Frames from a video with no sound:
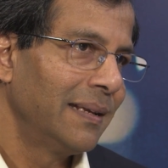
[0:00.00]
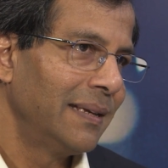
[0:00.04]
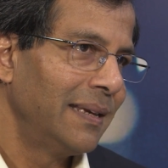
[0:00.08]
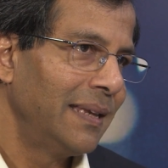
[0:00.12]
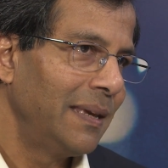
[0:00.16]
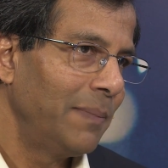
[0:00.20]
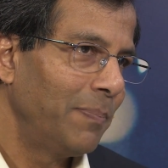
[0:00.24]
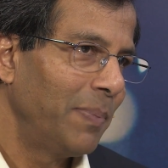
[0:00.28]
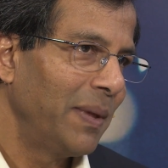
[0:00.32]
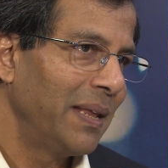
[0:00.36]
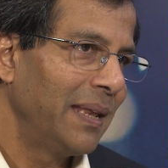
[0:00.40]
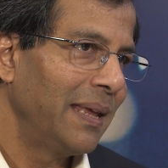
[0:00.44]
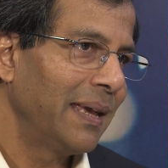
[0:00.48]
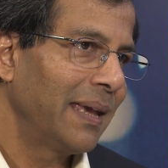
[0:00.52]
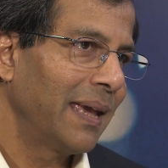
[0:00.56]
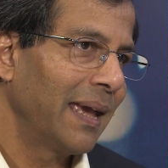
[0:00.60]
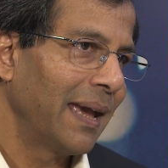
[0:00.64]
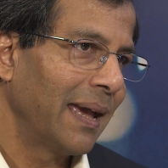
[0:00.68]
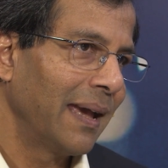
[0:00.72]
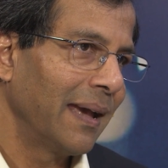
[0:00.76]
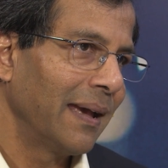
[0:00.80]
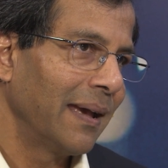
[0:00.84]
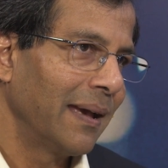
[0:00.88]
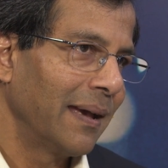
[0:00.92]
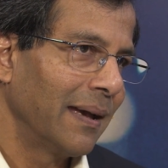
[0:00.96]

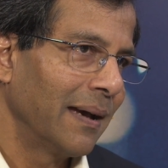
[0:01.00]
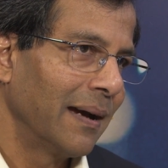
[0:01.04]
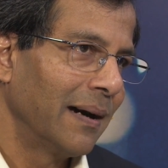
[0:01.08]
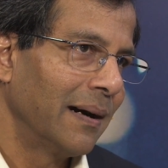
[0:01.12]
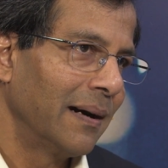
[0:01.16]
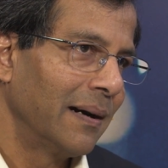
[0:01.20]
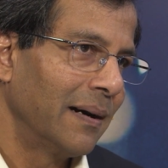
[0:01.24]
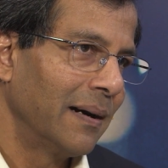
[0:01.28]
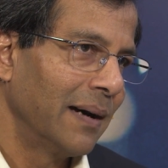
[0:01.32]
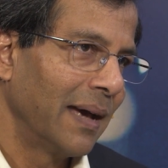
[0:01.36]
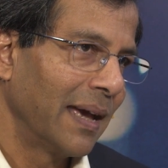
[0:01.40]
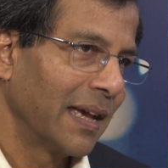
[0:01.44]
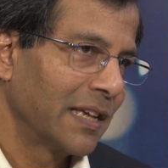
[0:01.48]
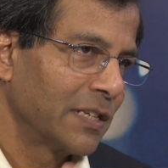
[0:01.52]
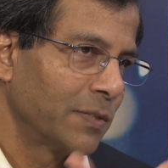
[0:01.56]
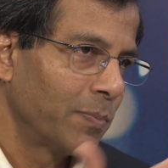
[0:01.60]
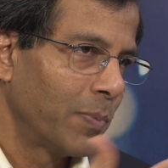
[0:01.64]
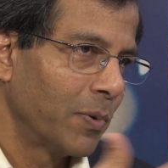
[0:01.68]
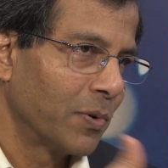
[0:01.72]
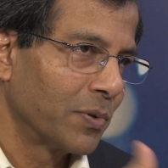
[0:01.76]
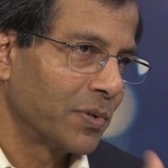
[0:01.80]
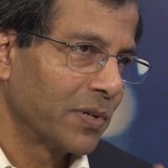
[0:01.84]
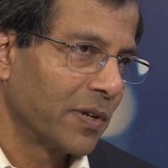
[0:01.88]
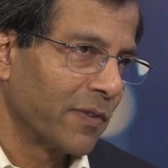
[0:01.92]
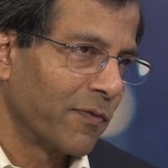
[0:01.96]
DPDK
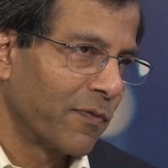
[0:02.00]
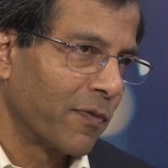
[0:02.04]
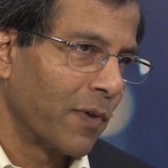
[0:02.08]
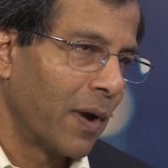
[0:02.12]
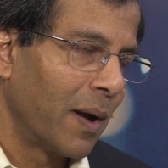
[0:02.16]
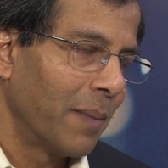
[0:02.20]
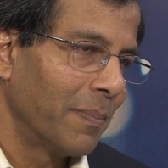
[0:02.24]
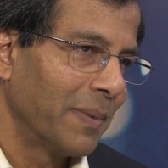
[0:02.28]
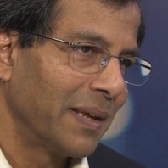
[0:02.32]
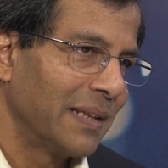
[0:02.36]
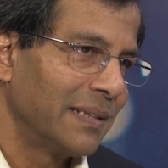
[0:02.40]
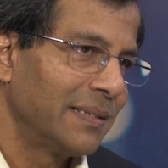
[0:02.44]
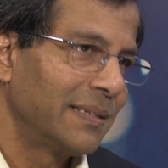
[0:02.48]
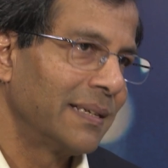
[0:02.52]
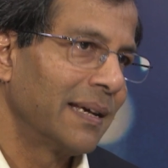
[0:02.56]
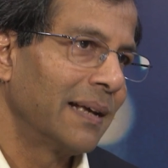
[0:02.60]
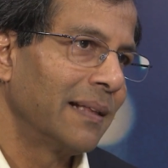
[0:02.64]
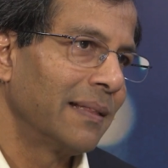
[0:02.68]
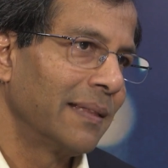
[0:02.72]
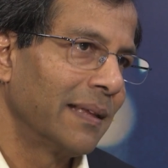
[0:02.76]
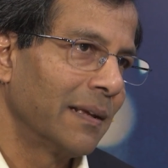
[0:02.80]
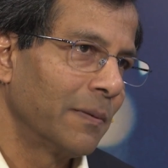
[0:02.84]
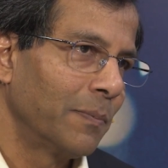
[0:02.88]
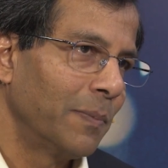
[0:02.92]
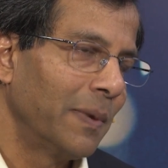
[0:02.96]
exposure from
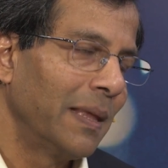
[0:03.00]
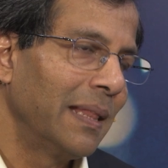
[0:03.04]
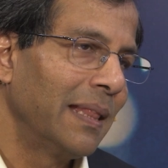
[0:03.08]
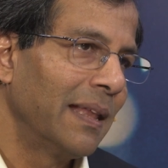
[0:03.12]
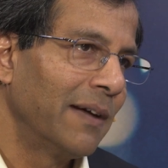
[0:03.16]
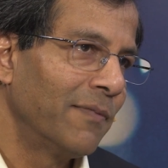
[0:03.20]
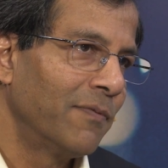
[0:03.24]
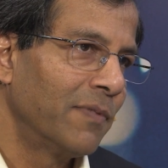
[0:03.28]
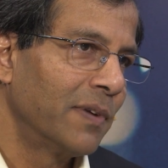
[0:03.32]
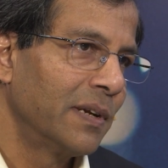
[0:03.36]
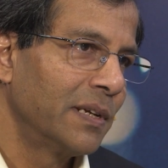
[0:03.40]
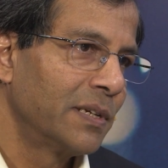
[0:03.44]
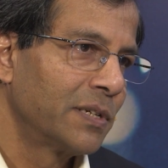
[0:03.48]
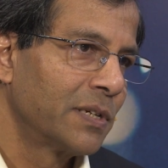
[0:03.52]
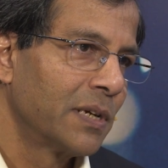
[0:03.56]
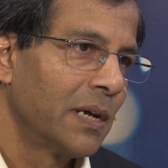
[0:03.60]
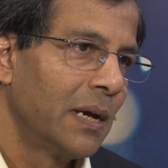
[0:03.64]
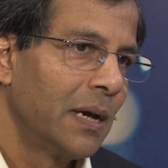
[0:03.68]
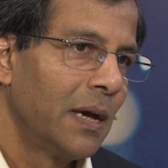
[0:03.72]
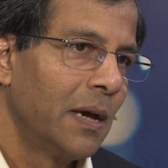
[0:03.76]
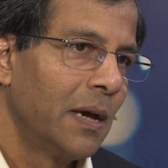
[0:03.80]
Intel that we leverage,